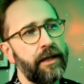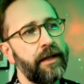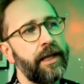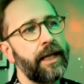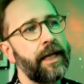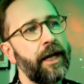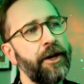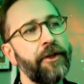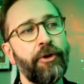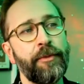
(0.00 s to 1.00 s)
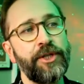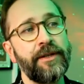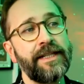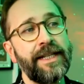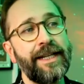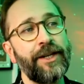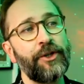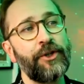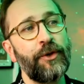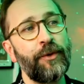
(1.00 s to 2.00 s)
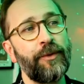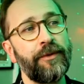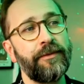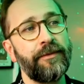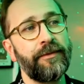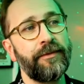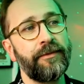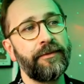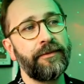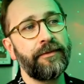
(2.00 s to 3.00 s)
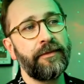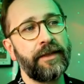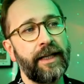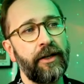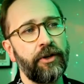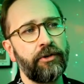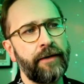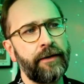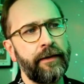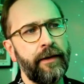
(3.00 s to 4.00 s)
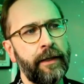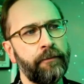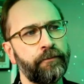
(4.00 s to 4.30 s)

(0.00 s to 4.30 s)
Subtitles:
they're another opportunity to get a lot of gravel in there.